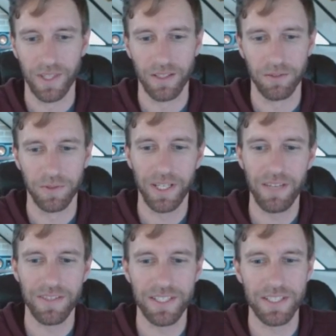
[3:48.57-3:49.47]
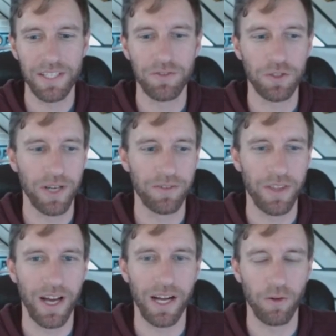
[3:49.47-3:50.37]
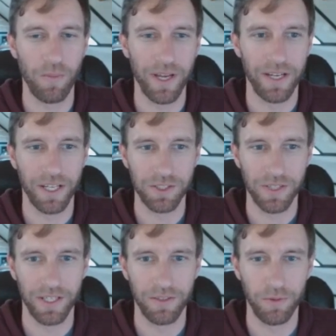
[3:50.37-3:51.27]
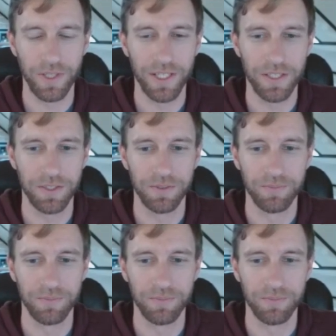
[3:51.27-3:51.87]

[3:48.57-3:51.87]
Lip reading: We could even Steve Trevor the Aquaman next round if we need to.